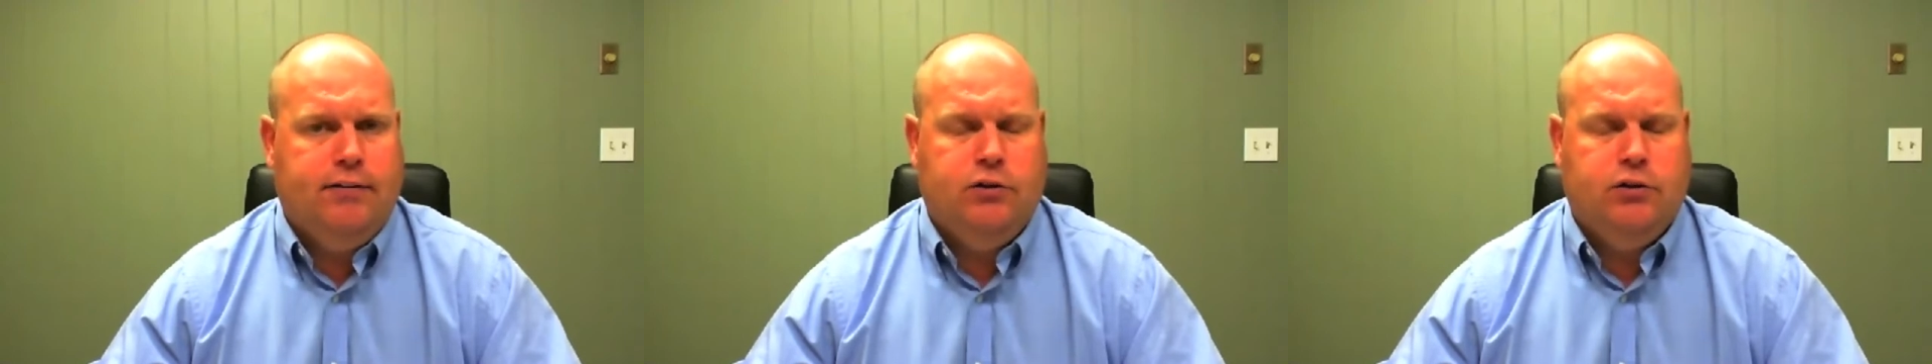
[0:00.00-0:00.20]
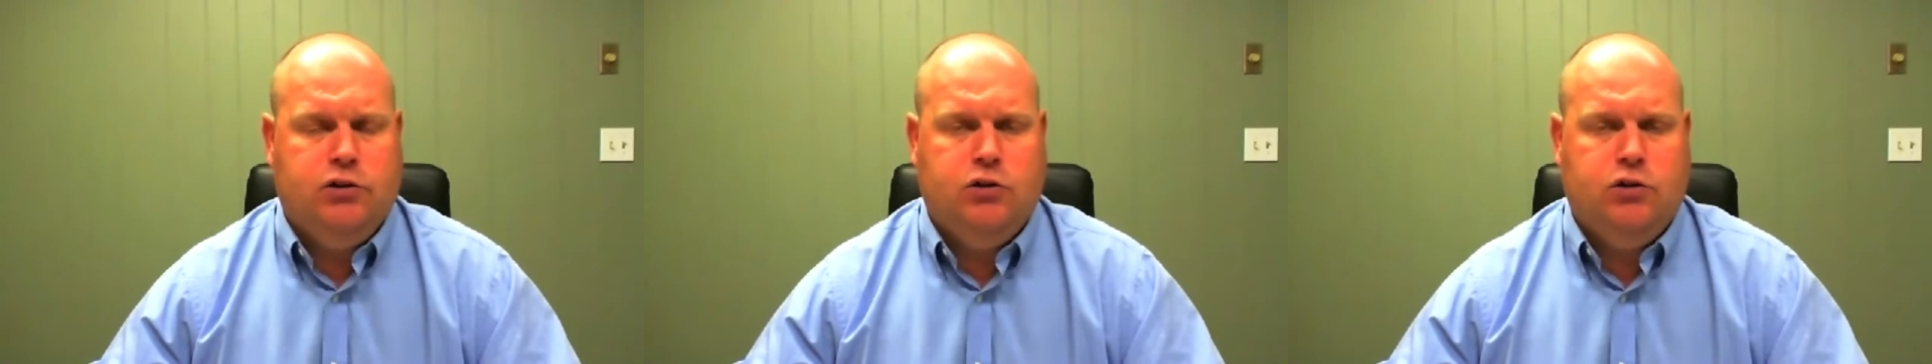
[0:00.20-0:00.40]

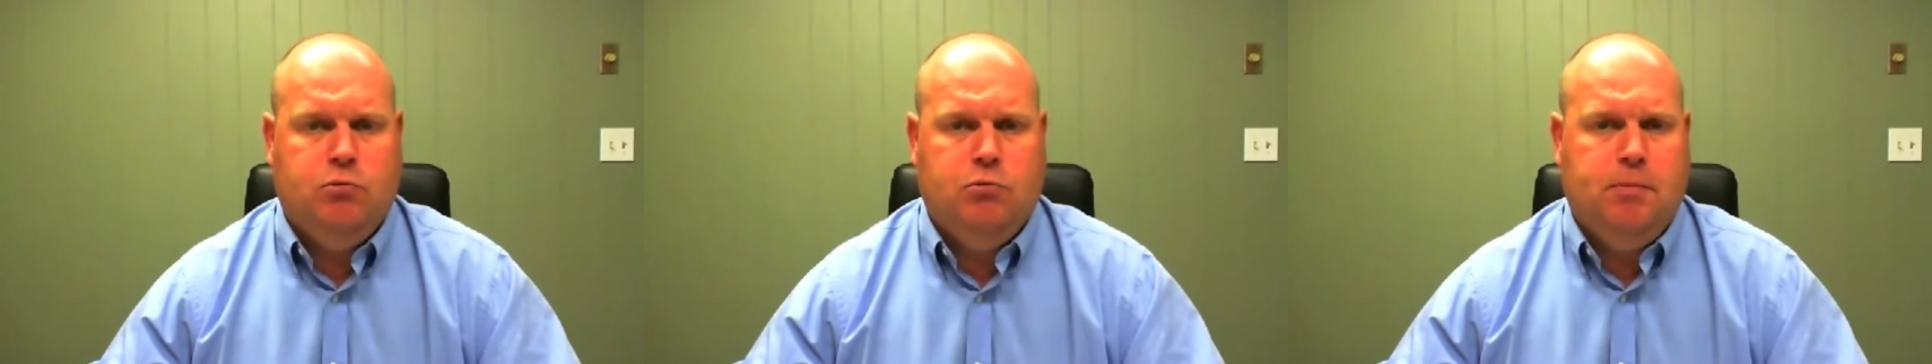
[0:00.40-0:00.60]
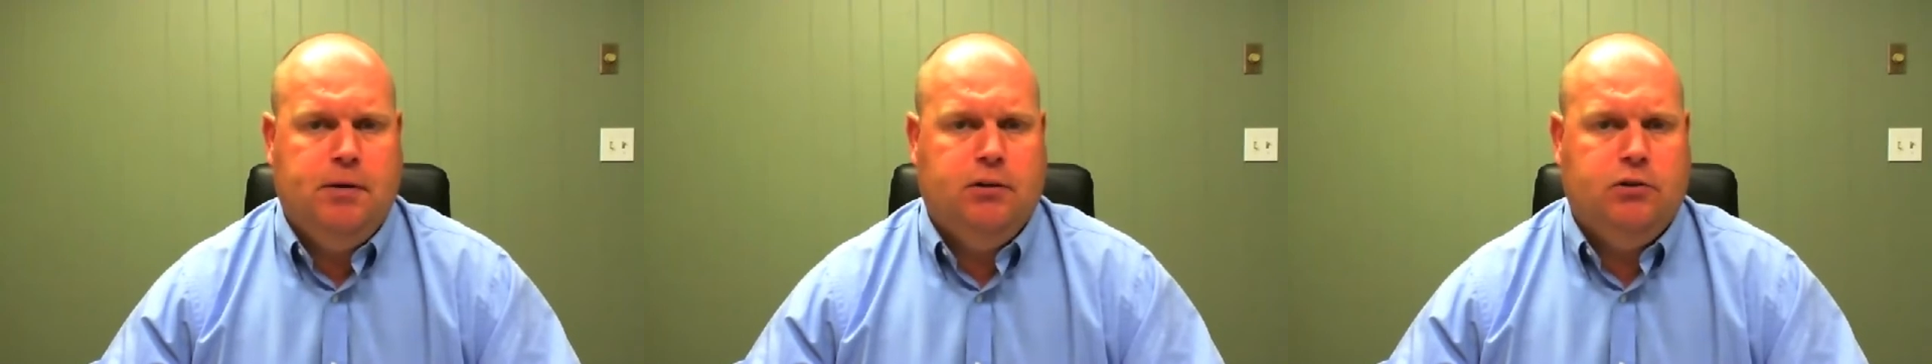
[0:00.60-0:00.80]
or
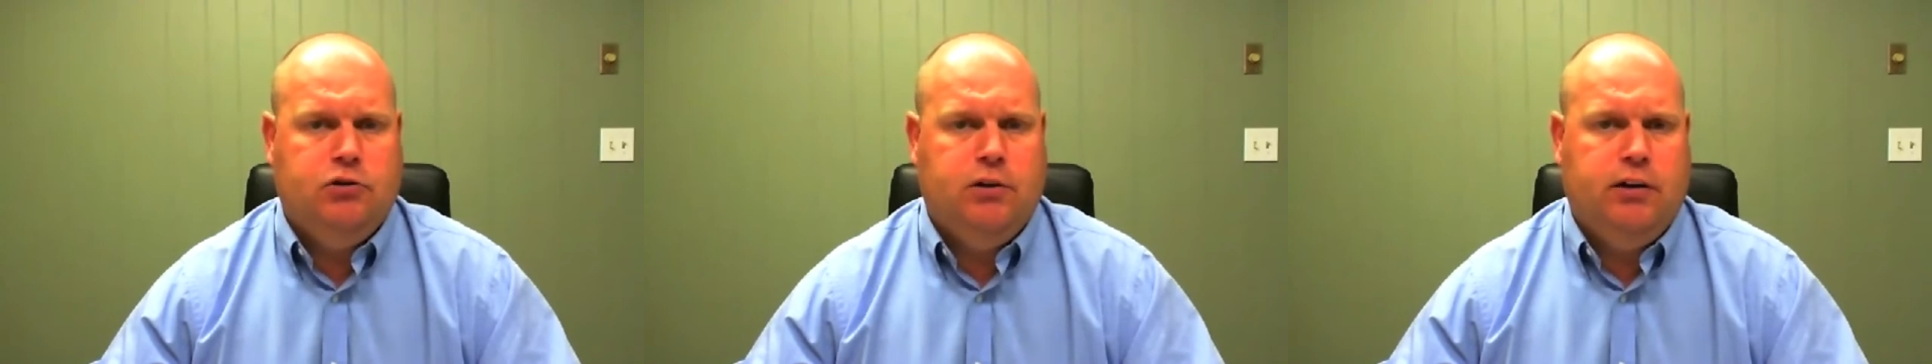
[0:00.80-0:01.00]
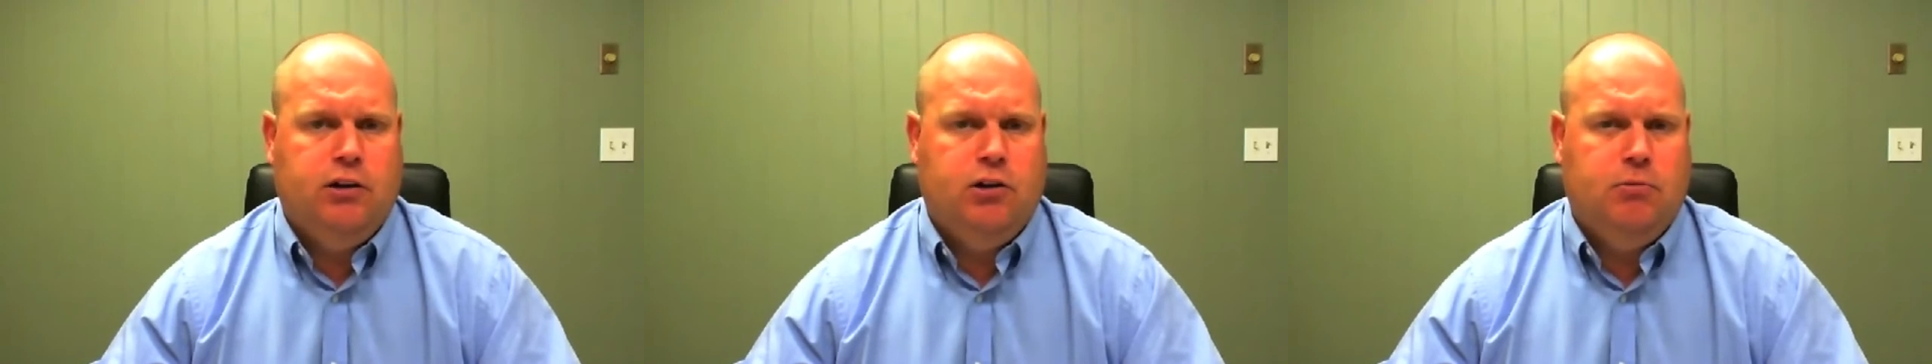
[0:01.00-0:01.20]
snowmobile
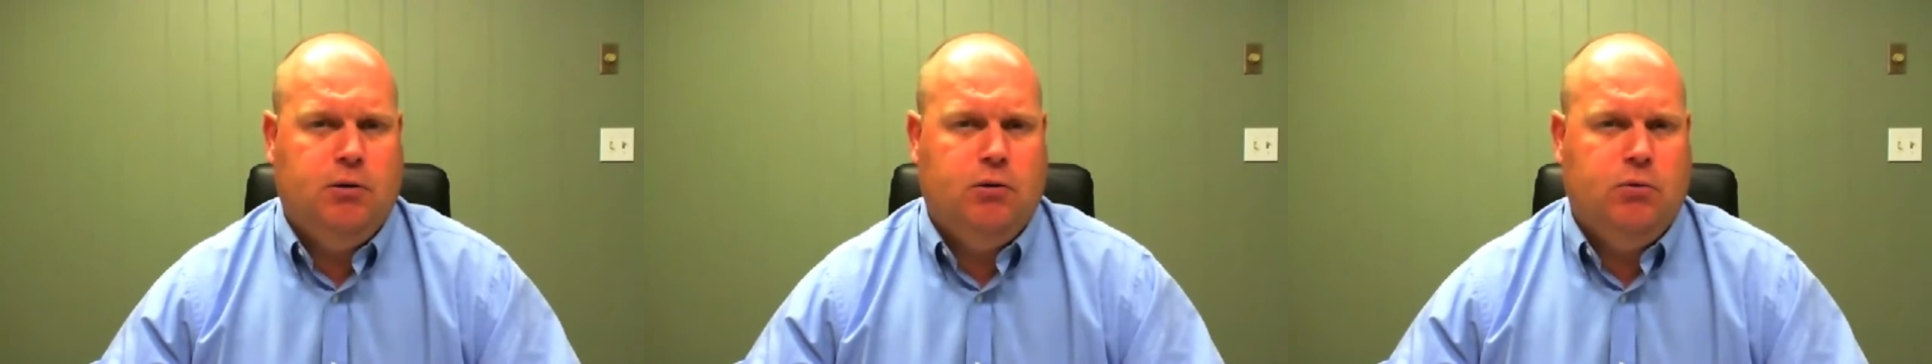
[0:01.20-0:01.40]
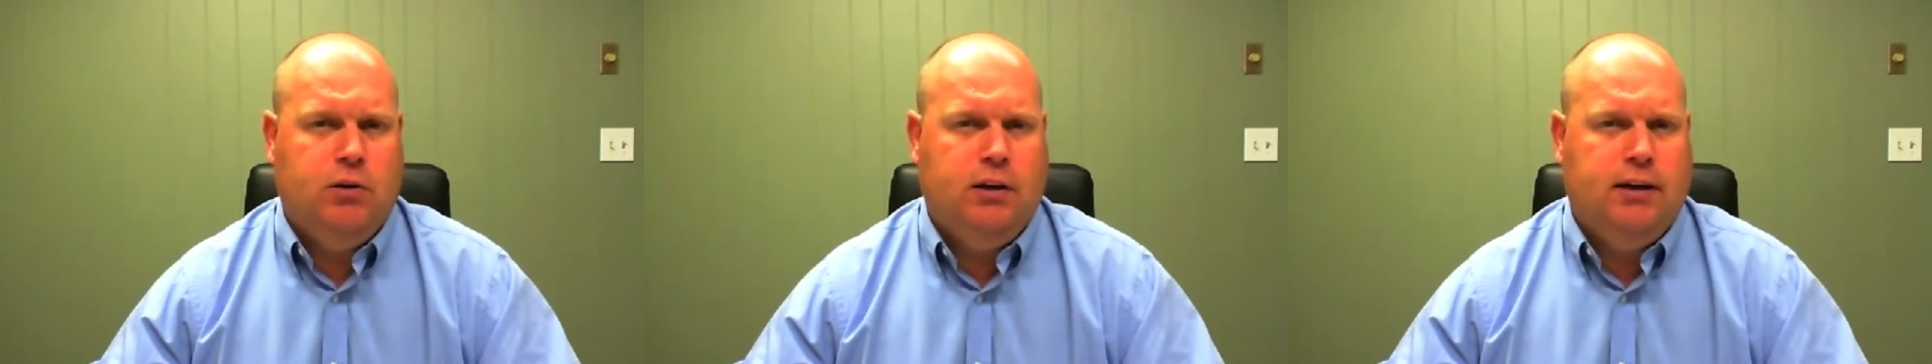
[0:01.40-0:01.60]
trailer, but
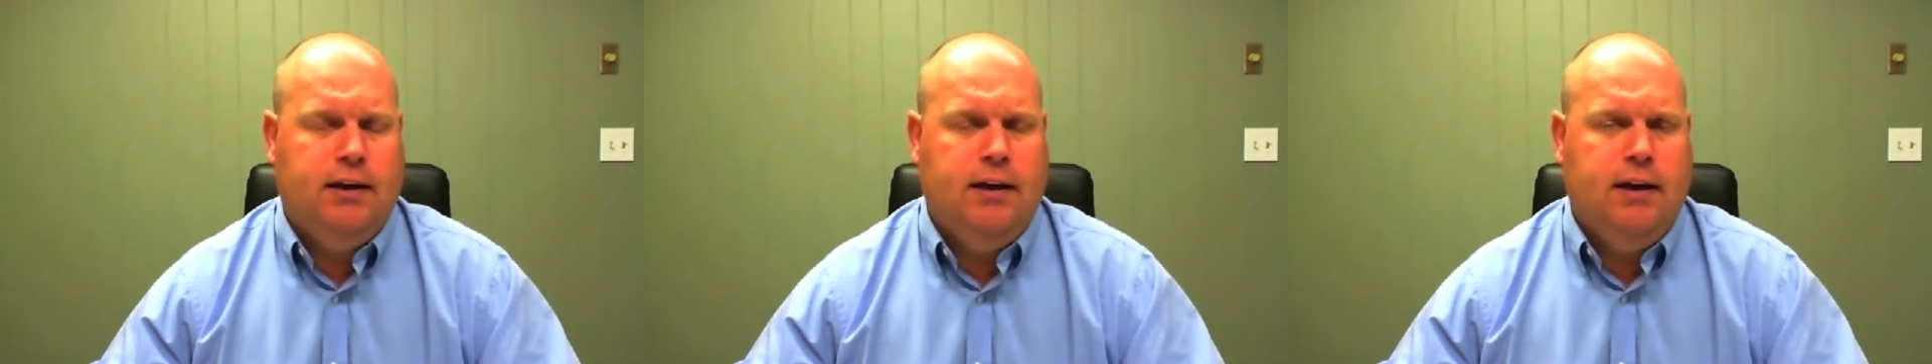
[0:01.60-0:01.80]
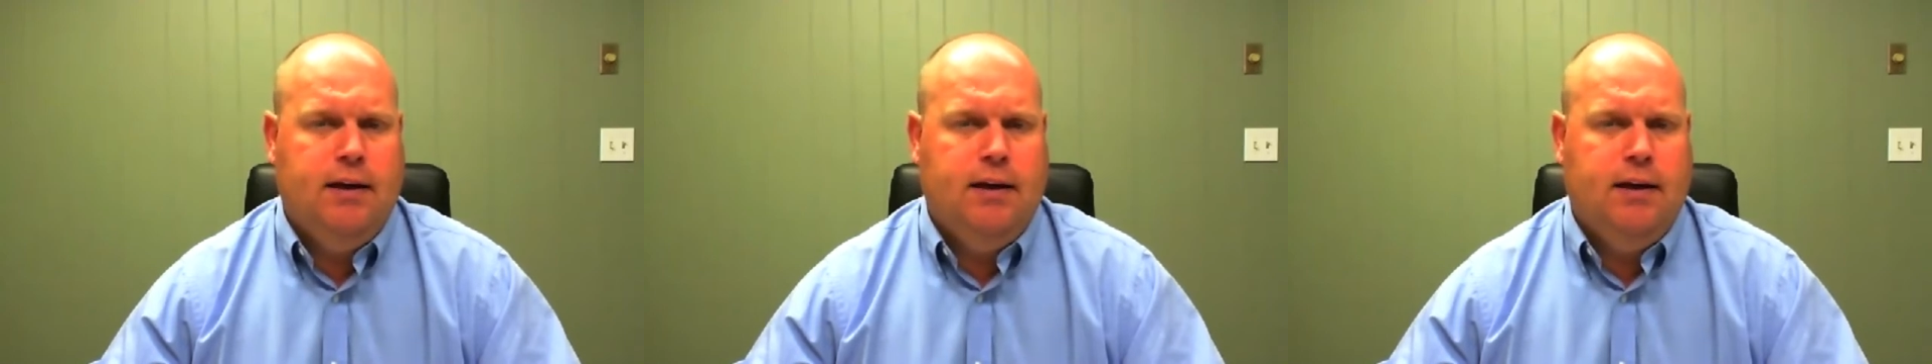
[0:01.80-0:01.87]
really